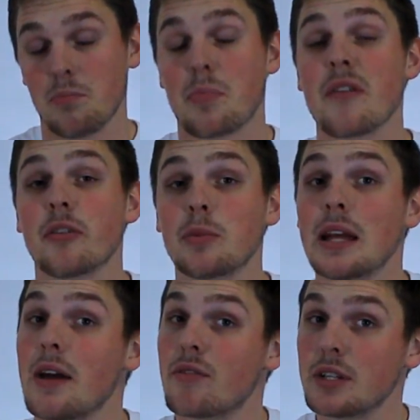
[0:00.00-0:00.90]

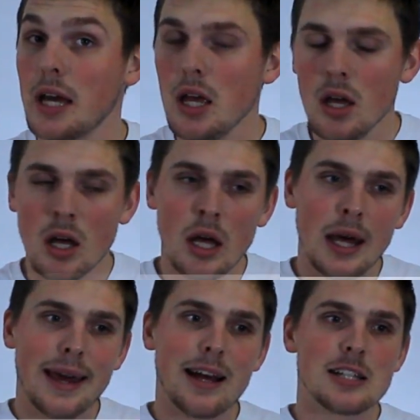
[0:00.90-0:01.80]
preferably every day,
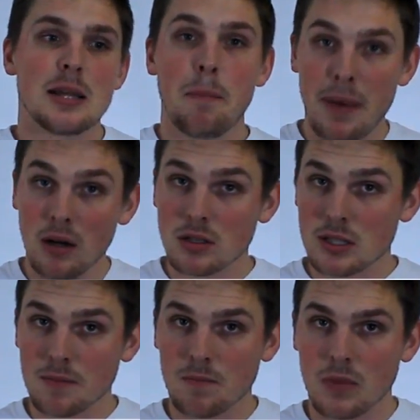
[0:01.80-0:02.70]
is build
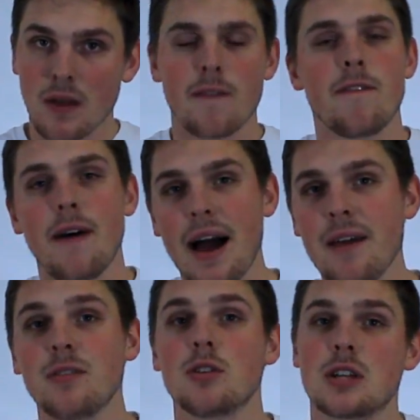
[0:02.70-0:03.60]

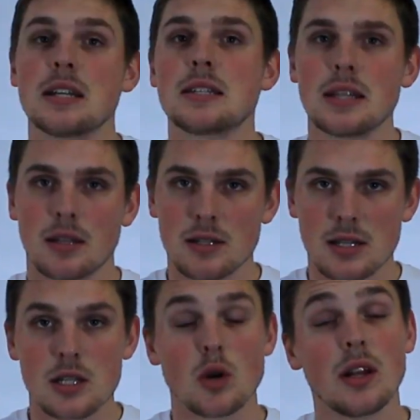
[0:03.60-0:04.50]
5 to 10
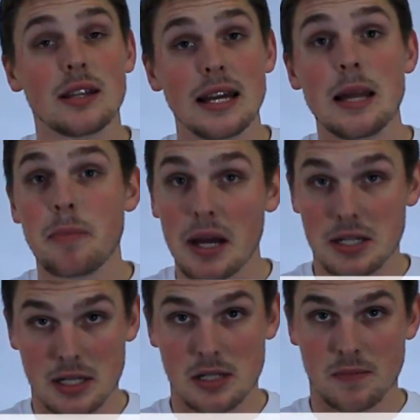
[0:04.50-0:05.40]
sentences on a daily
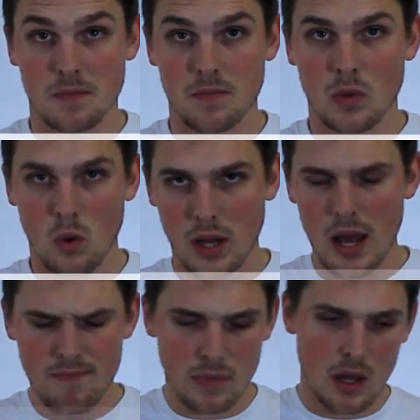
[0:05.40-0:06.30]
basis.
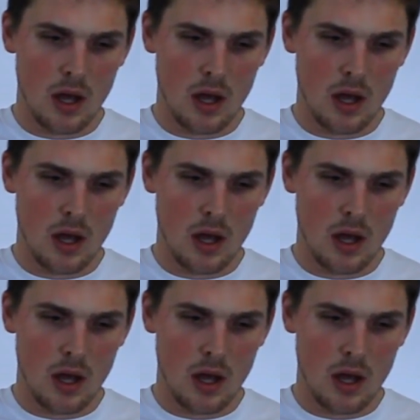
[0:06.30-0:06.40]
Okay?